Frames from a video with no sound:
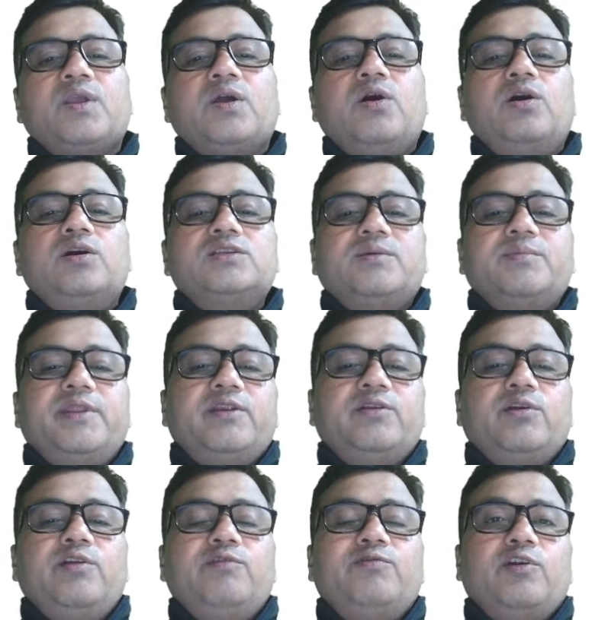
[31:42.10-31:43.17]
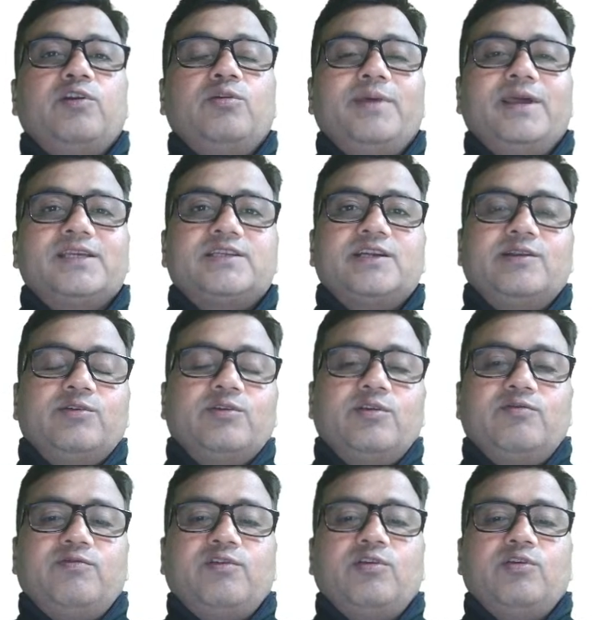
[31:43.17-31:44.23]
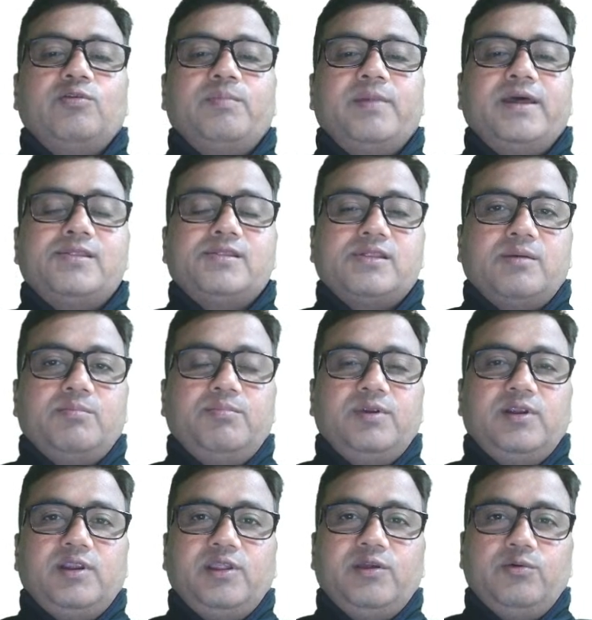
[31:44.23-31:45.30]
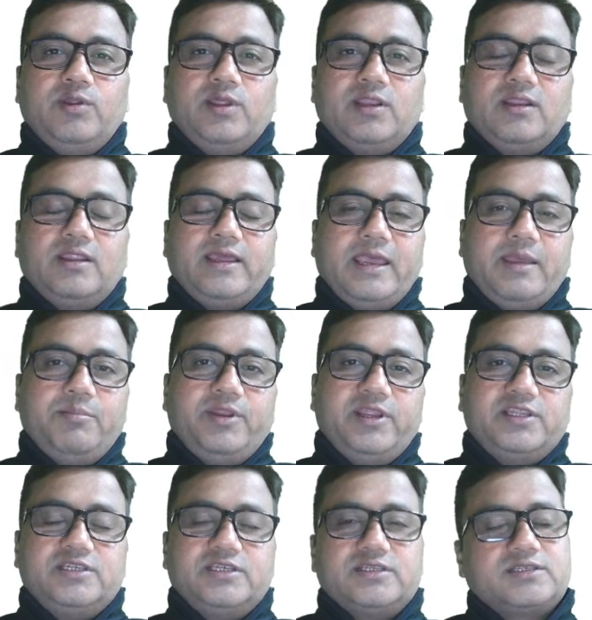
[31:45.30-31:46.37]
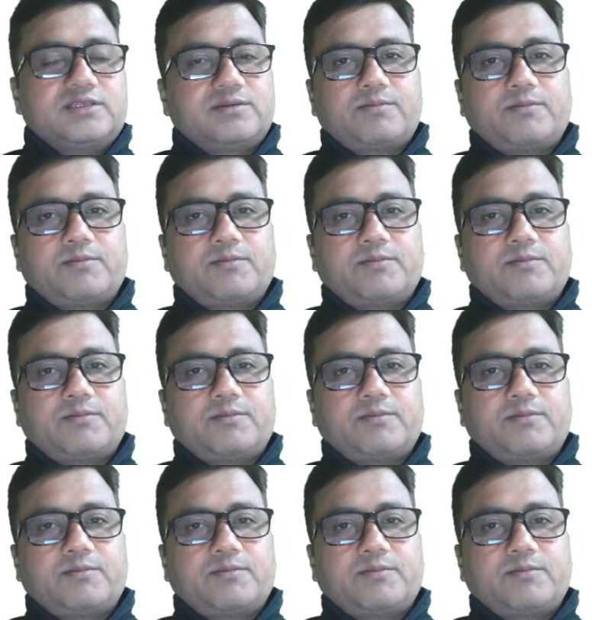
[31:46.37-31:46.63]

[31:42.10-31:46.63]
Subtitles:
or subarachnoid followed by extradural followed by subdural hemorrhages?